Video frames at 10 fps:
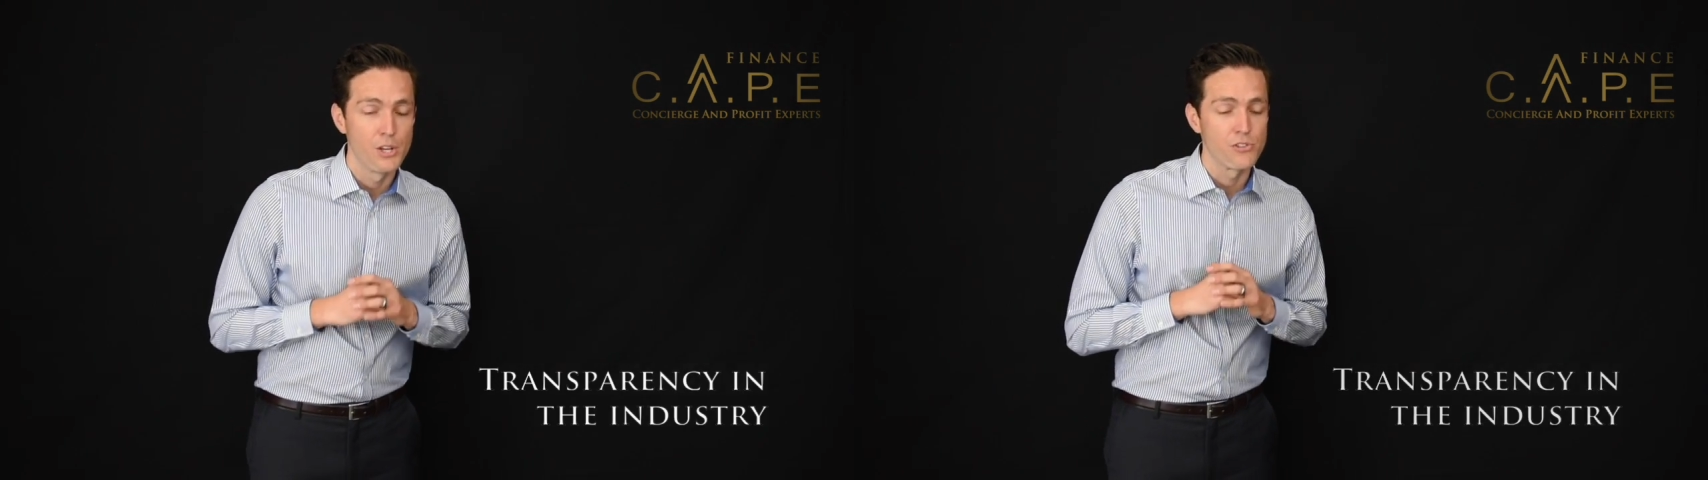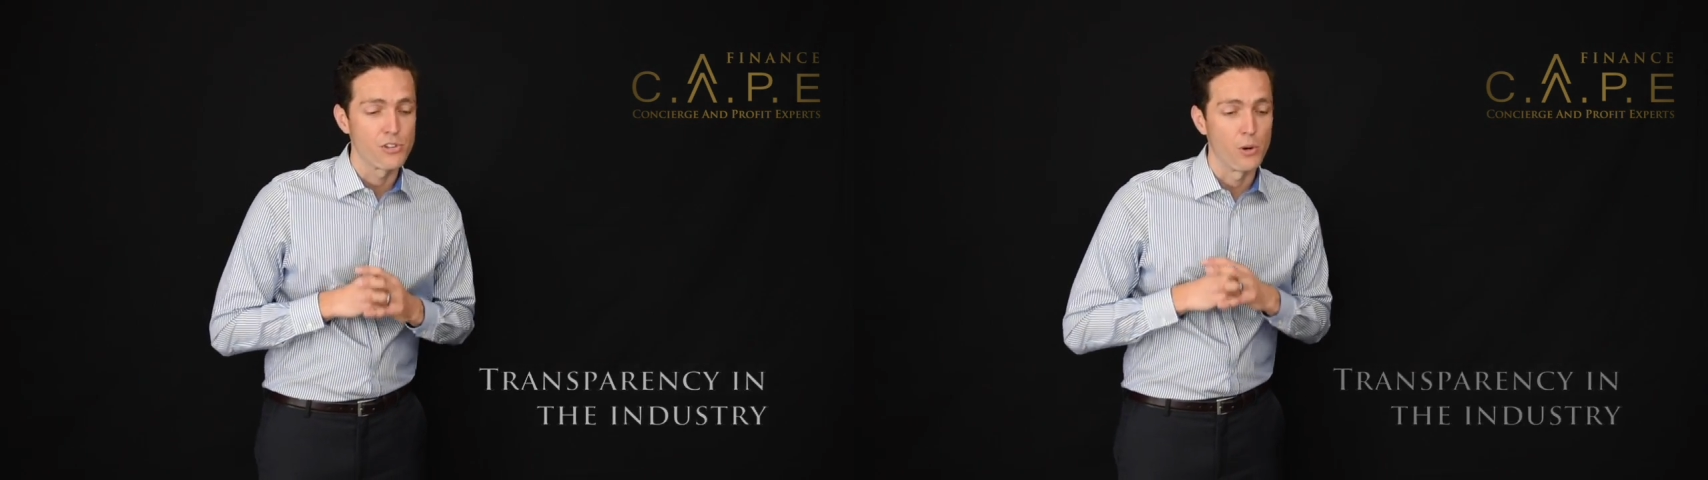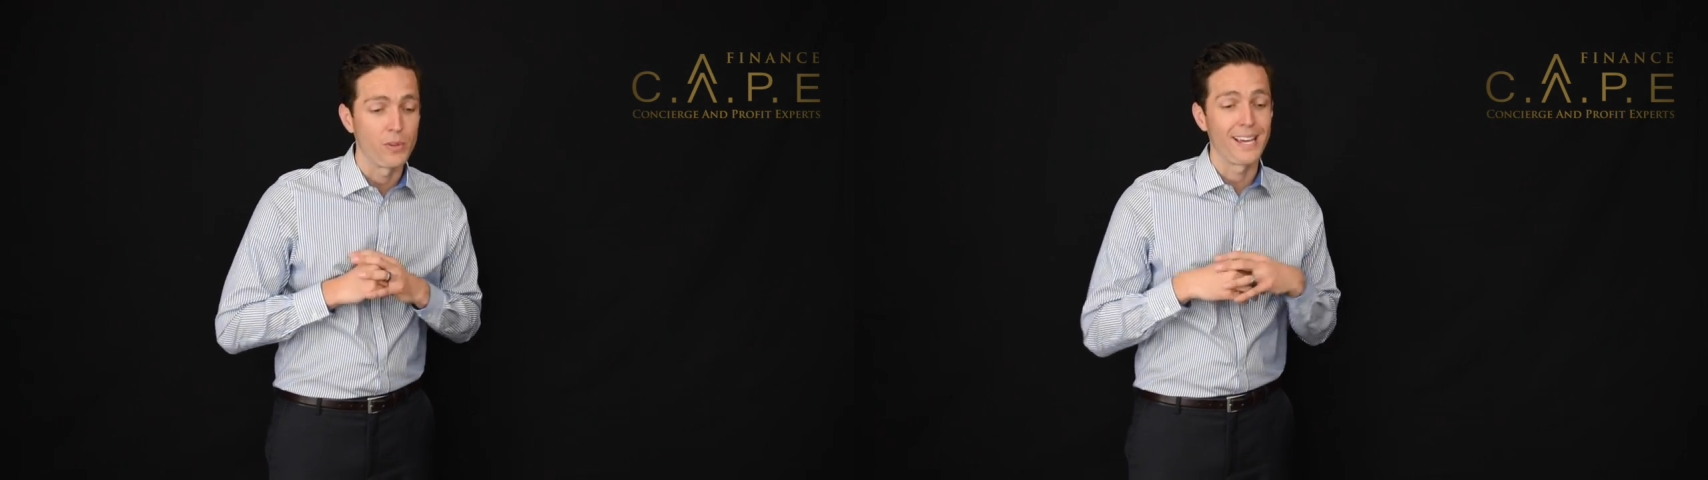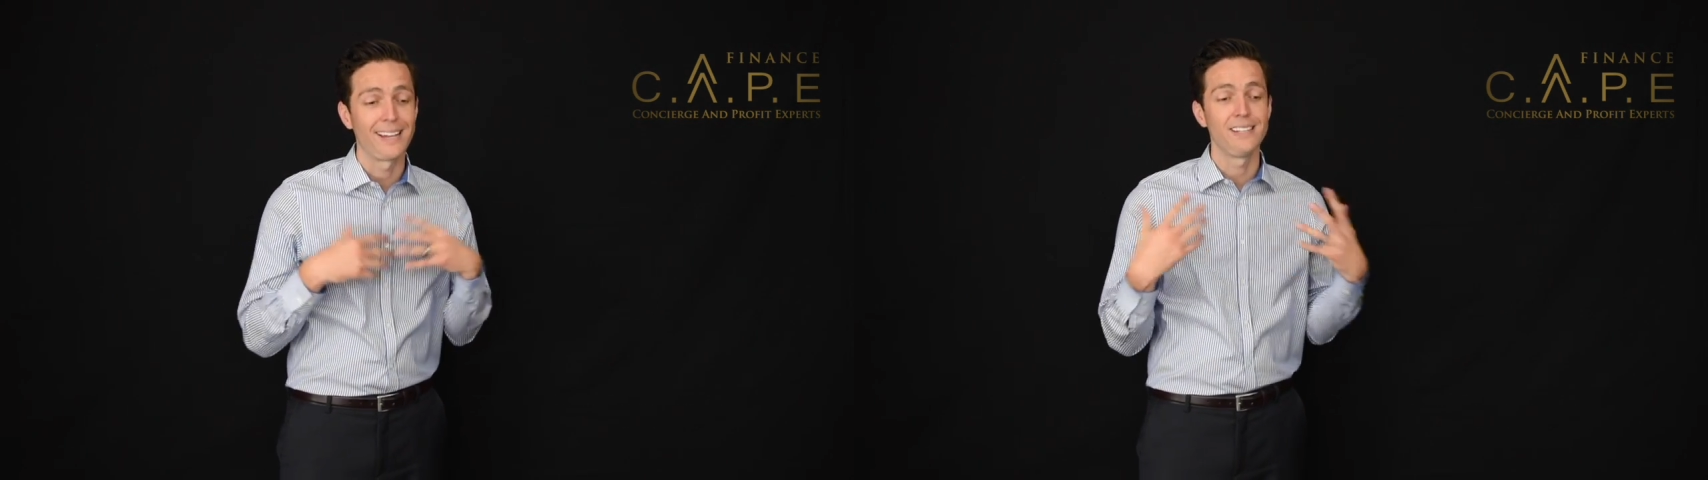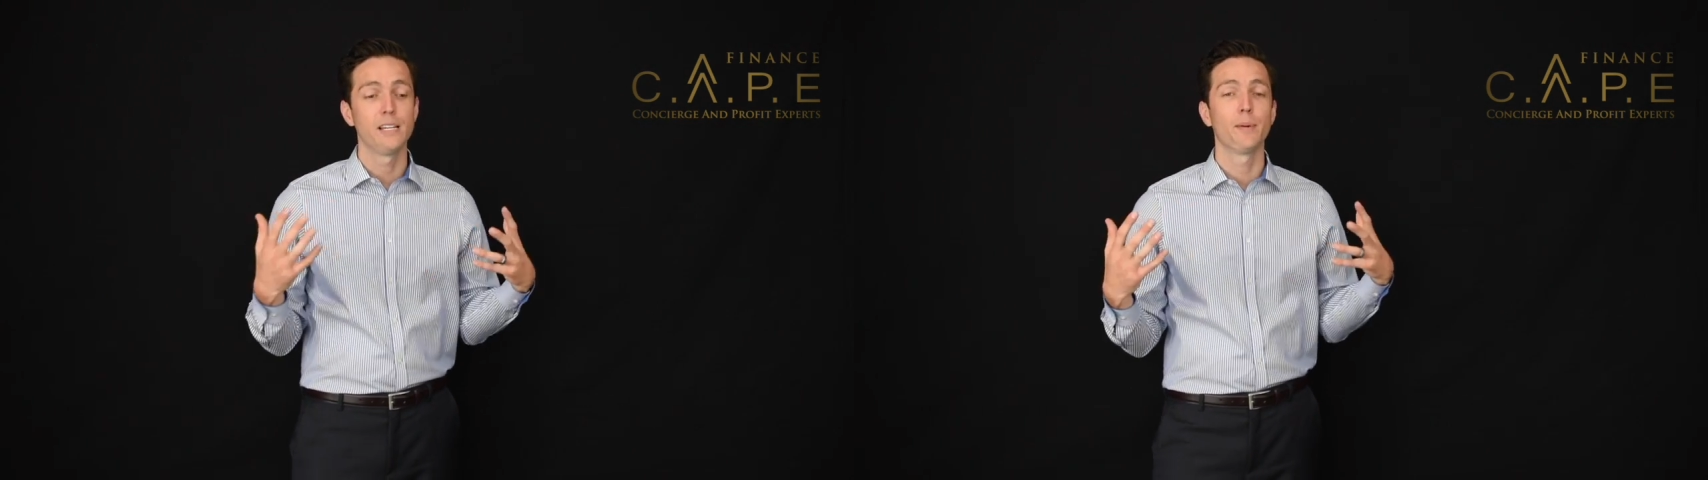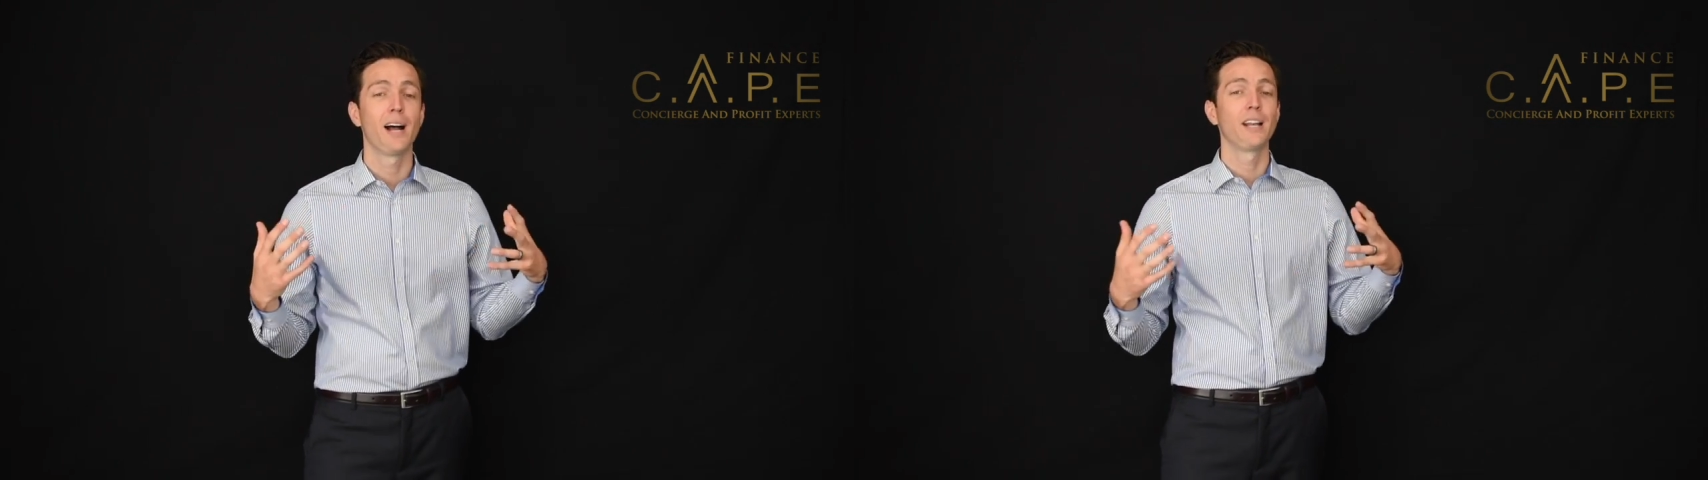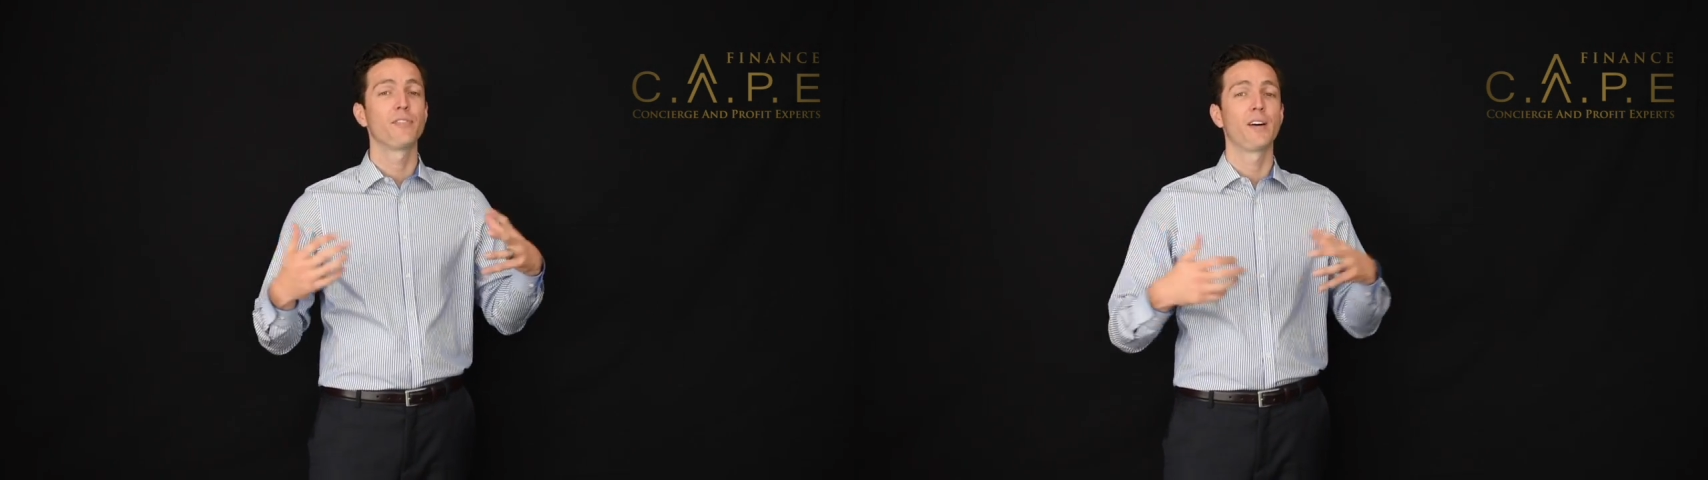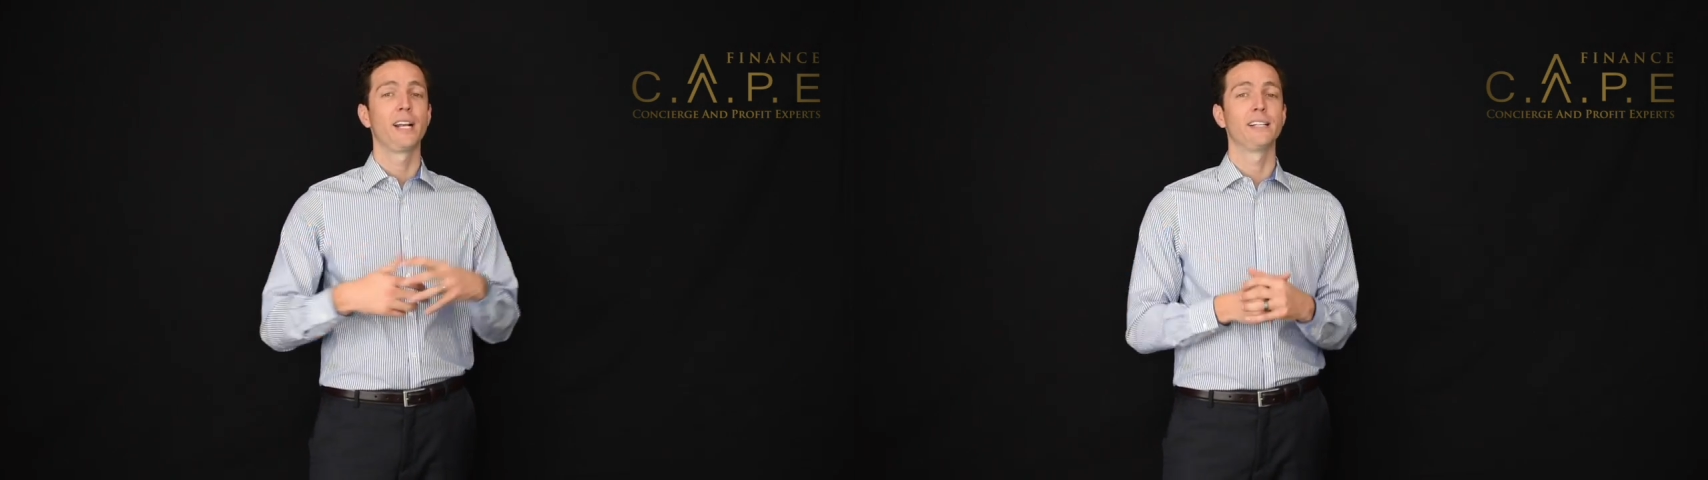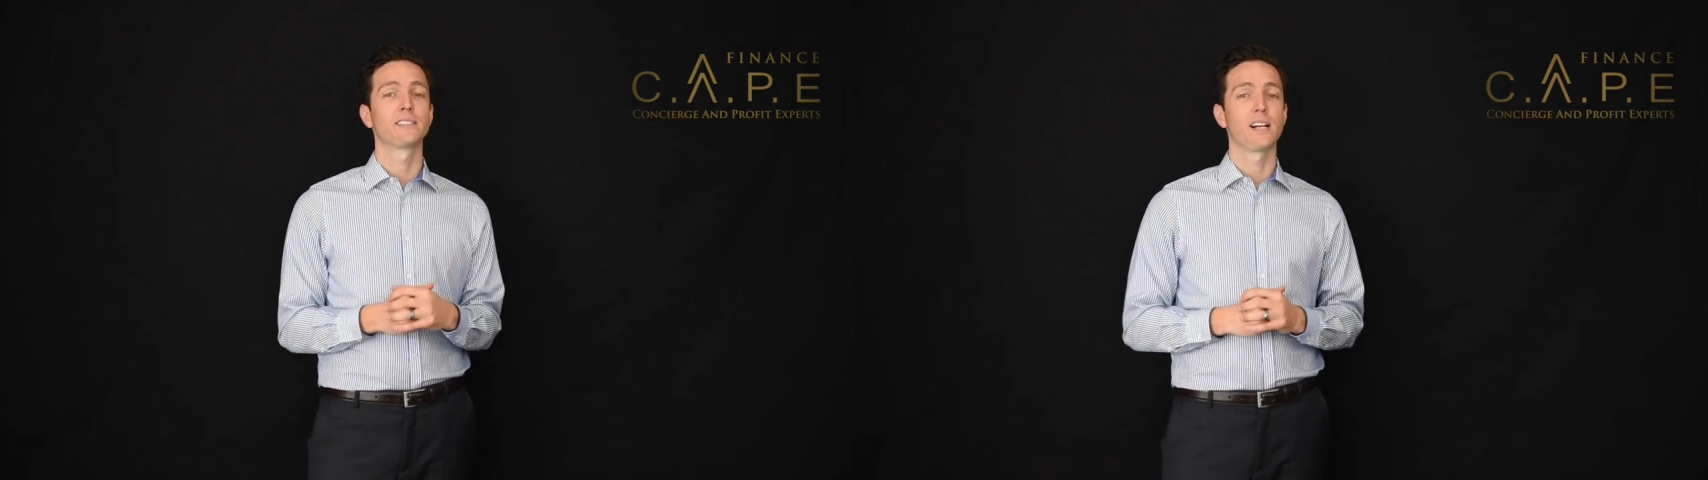So the idea behind a finance